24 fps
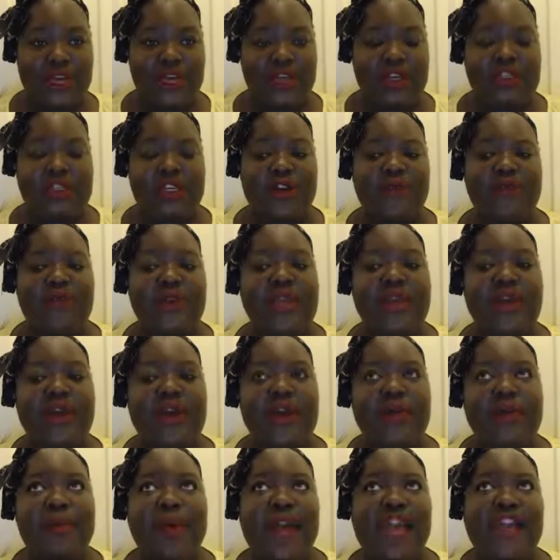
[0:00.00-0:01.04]
So if we
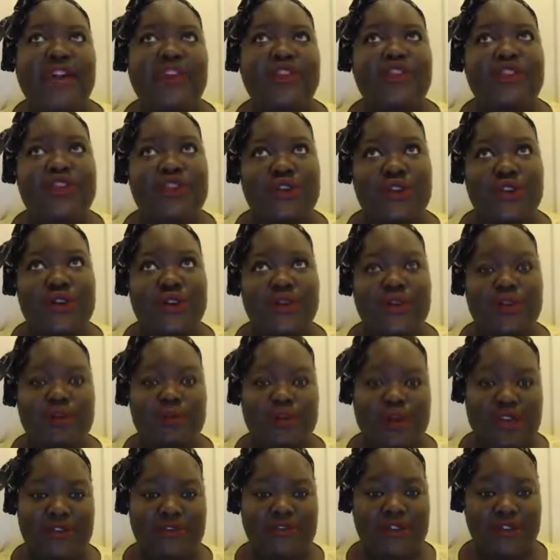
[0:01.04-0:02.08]
go back to
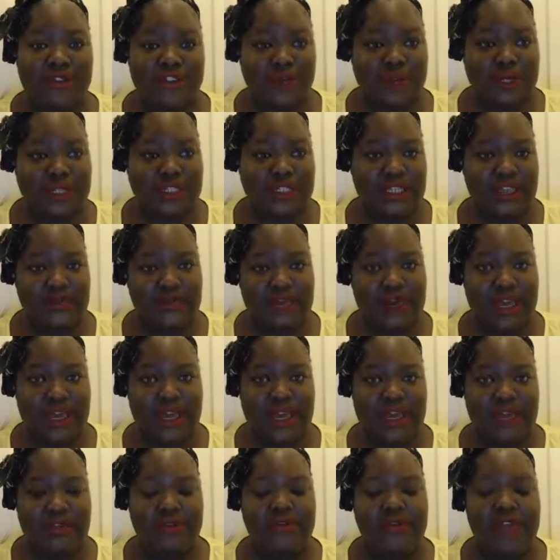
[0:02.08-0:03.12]
Matthew
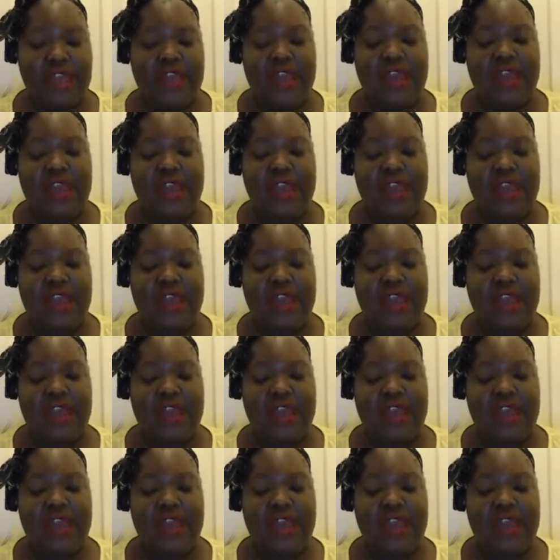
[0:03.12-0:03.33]
25